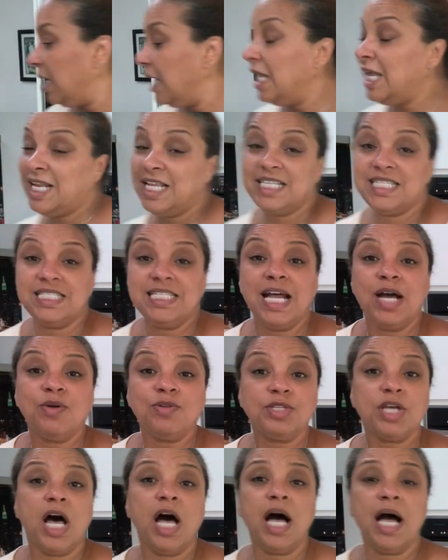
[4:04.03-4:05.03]
It is now
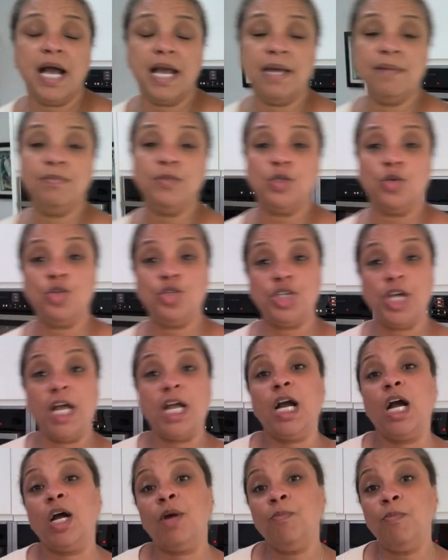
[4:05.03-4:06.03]
time to
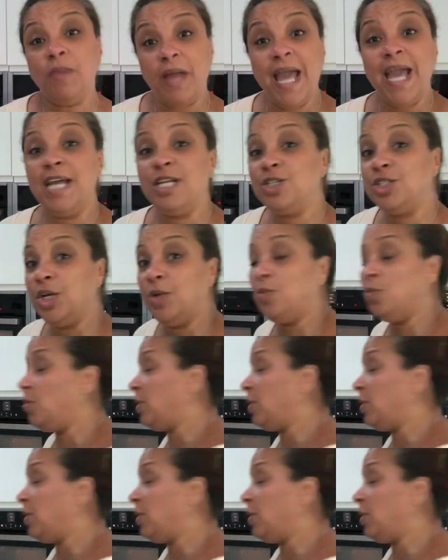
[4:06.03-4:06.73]
check our Asian